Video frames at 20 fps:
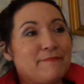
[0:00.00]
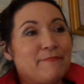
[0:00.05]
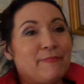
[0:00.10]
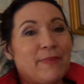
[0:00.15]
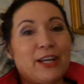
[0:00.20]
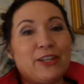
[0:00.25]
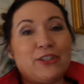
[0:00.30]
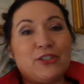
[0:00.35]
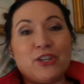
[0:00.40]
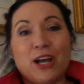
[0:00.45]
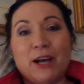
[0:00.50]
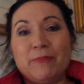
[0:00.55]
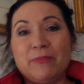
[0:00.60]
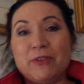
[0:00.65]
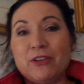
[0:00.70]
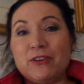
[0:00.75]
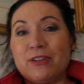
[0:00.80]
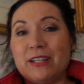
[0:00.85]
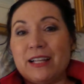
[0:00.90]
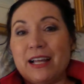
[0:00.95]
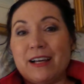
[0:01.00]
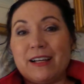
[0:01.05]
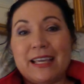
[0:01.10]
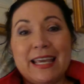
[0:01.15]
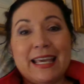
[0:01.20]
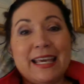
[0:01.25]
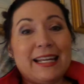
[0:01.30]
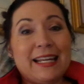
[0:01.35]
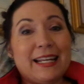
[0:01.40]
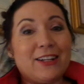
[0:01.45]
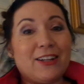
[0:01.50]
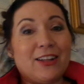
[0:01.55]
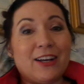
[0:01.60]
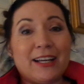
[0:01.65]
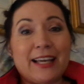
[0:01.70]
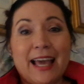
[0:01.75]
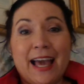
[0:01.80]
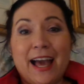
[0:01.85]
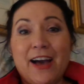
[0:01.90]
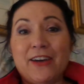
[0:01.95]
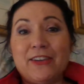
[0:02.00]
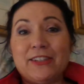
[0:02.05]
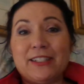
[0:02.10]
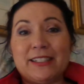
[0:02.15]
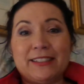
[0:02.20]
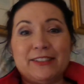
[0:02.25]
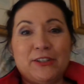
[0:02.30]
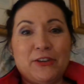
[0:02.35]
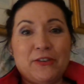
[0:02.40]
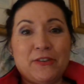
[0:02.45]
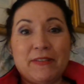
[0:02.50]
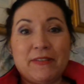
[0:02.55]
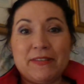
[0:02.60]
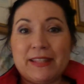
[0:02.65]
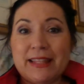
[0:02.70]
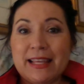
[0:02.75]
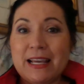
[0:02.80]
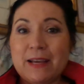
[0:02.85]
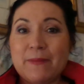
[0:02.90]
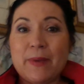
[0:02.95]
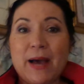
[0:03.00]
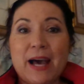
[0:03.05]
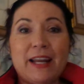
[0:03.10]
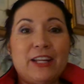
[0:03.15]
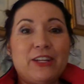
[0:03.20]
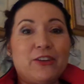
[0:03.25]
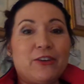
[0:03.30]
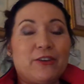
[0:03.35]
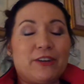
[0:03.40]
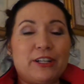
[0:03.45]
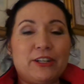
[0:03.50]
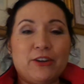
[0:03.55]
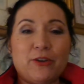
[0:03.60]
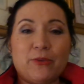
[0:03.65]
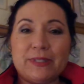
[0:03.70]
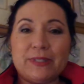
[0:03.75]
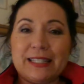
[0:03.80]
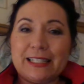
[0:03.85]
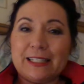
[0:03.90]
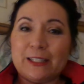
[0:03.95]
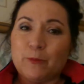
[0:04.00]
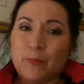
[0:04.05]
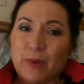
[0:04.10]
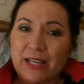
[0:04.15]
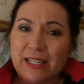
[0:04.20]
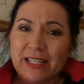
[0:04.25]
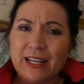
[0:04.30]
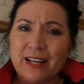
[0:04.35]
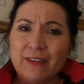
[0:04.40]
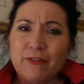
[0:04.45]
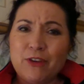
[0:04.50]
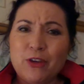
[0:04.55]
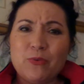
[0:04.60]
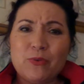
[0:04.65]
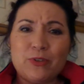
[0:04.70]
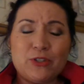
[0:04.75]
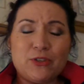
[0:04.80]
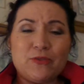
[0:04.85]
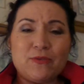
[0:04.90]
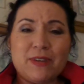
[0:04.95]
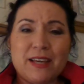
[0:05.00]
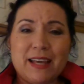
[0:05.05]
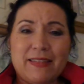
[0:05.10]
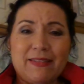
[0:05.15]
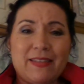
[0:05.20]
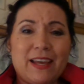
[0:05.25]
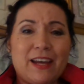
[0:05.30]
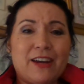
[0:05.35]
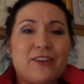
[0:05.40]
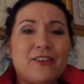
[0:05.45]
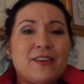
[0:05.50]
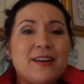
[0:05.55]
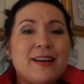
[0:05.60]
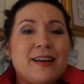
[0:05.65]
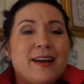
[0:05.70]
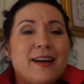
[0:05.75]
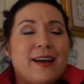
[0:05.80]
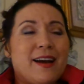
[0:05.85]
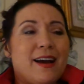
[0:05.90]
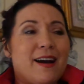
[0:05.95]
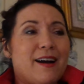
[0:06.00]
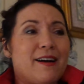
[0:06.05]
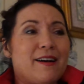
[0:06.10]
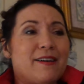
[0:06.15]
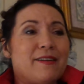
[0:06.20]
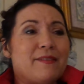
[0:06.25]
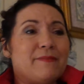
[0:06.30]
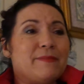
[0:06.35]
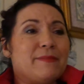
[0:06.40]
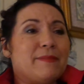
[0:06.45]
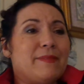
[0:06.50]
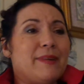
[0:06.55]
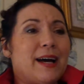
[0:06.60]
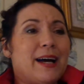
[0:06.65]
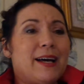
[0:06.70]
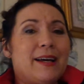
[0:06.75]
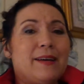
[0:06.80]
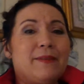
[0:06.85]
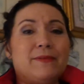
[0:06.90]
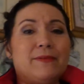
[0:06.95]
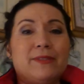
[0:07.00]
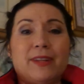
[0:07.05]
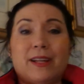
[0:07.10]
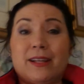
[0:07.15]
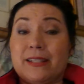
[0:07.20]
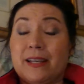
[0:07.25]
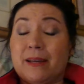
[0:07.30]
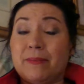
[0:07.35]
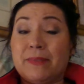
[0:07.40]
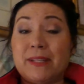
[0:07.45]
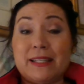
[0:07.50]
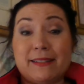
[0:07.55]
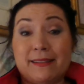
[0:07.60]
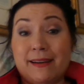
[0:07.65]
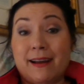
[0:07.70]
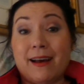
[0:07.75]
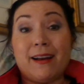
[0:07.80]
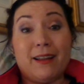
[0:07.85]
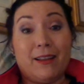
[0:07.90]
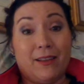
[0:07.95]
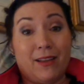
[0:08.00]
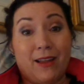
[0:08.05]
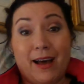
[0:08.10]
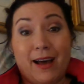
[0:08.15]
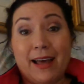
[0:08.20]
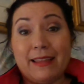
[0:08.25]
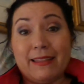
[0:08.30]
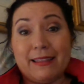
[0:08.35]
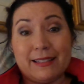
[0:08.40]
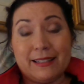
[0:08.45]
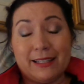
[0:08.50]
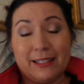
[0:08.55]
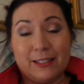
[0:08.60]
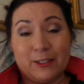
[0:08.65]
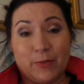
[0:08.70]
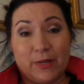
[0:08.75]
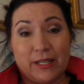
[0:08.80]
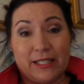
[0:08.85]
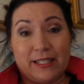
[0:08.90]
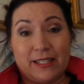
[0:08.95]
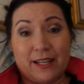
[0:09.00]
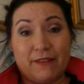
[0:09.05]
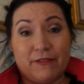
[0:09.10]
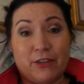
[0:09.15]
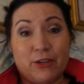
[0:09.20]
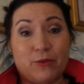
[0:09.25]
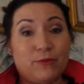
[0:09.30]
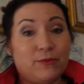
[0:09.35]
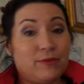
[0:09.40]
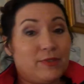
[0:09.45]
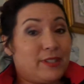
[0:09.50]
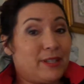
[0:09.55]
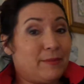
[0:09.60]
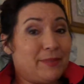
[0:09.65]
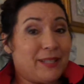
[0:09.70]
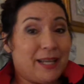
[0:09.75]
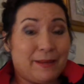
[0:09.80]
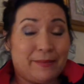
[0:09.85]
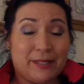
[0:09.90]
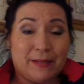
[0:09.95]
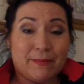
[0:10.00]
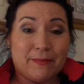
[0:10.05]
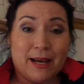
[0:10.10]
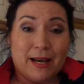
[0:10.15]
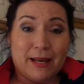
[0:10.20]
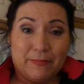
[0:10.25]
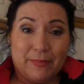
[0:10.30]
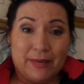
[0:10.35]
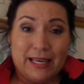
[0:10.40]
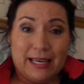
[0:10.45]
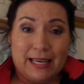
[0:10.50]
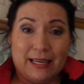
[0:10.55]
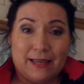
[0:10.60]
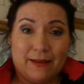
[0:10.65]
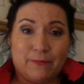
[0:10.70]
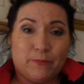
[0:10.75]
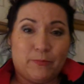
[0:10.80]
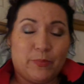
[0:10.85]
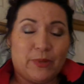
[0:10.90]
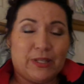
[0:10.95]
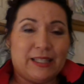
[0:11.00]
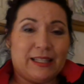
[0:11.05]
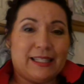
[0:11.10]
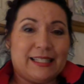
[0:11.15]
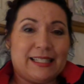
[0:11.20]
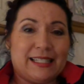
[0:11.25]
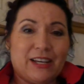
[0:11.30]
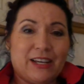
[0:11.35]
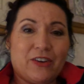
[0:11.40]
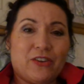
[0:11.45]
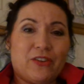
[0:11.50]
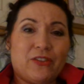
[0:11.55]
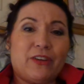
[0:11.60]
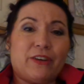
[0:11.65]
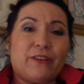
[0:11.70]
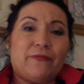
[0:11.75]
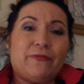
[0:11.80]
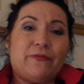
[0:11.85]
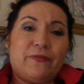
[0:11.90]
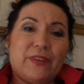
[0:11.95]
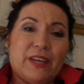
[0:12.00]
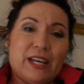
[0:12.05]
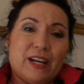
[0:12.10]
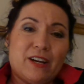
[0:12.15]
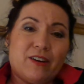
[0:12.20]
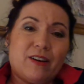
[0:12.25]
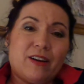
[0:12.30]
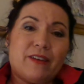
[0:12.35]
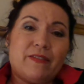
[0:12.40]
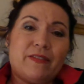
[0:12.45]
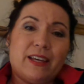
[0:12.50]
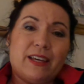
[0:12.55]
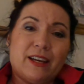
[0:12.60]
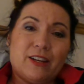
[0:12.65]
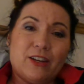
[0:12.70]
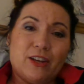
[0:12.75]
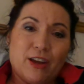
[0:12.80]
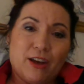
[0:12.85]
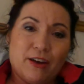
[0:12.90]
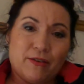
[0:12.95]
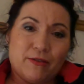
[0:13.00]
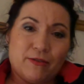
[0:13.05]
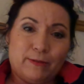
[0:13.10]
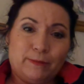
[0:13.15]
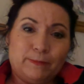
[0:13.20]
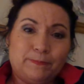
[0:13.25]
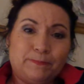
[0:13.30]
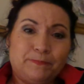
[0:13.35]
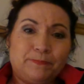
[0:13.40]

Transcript: a job you clock in and clock out and you don't have to think about it, you already know what's expected of you once you get there. A lot of times it's not a lot that's expected of you. Sometimes it might be, but still the fear of the unknown